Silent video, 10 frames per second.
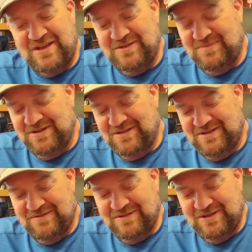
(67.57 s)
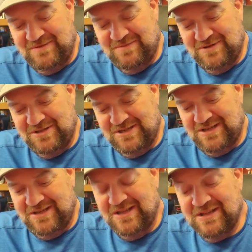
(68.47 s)
Thank you, Beth. I really
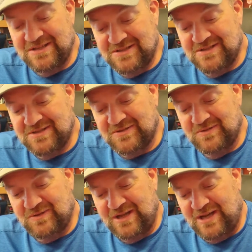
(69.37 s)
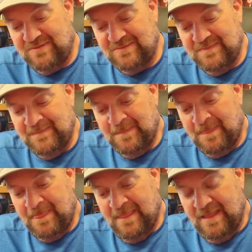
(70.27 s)
appreciate it. And this is a cool
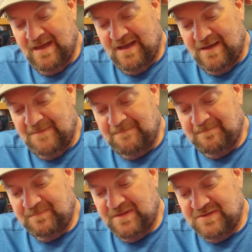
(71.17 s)
album.